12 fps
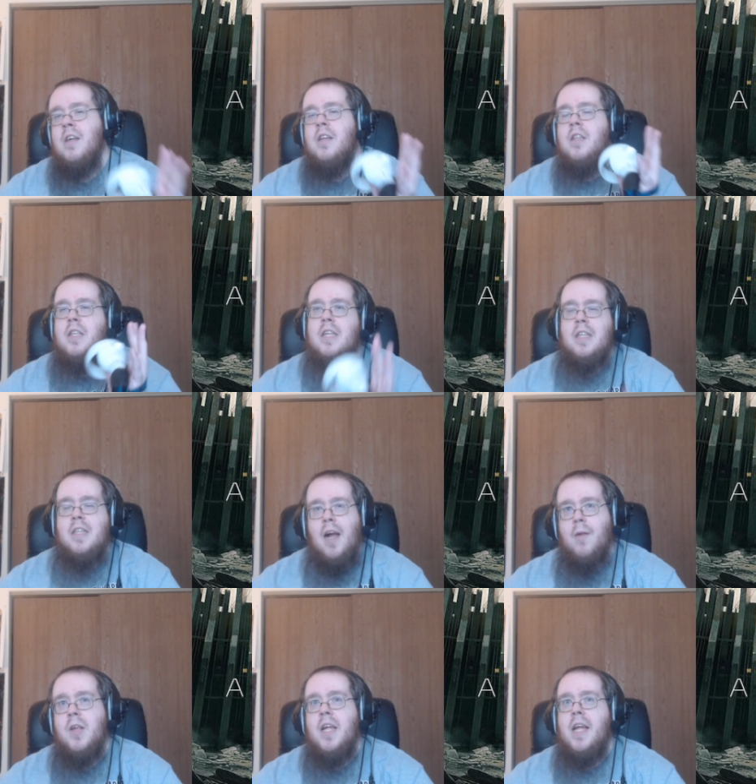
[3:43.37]
the
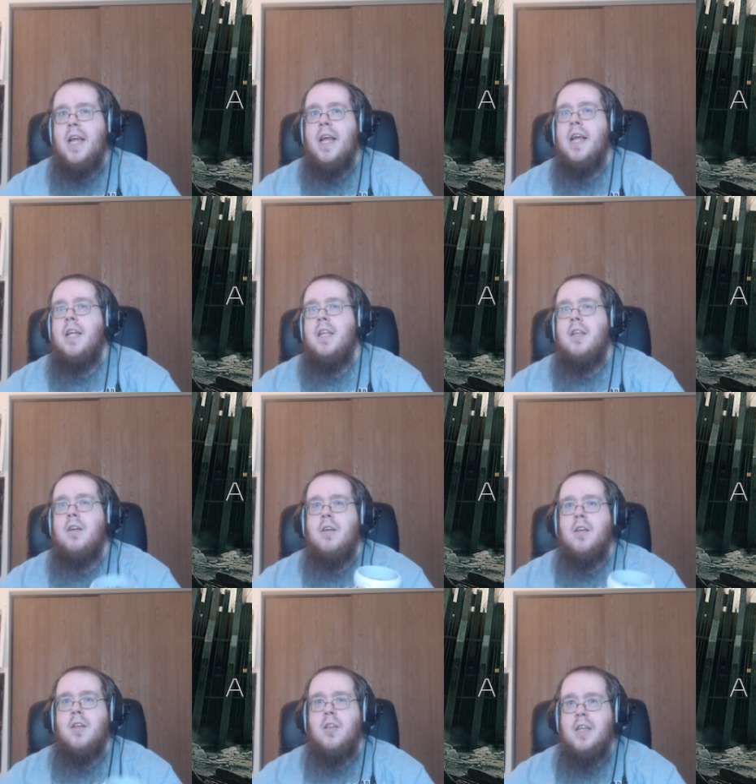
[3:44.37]
dominant hand
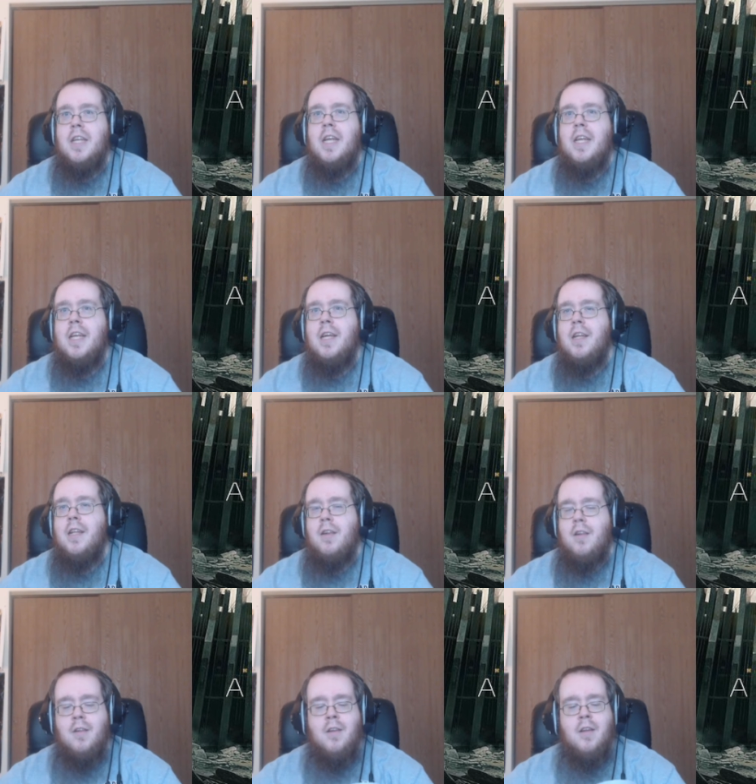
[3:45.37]
clicking in